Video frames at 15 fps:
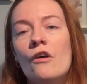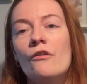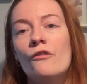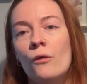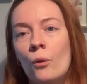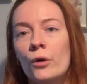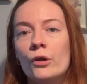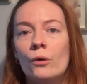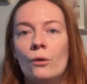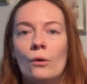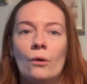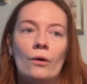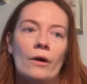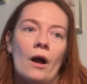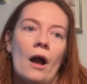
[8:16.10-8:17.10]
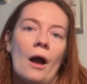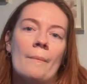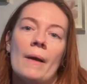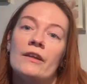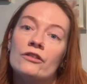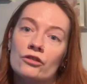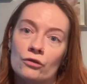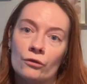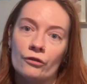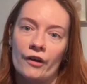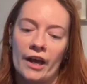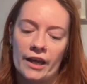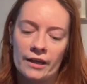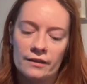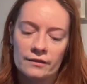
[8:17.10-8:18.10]
for your uh, menstrual
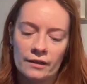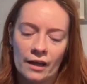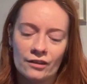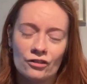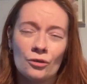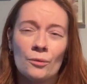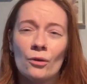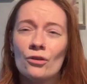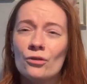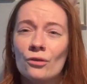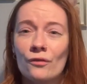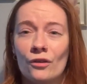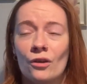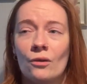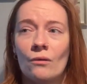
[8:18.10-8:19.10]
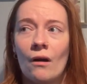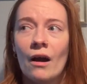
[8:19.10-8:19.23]
phase, and to be honest with you,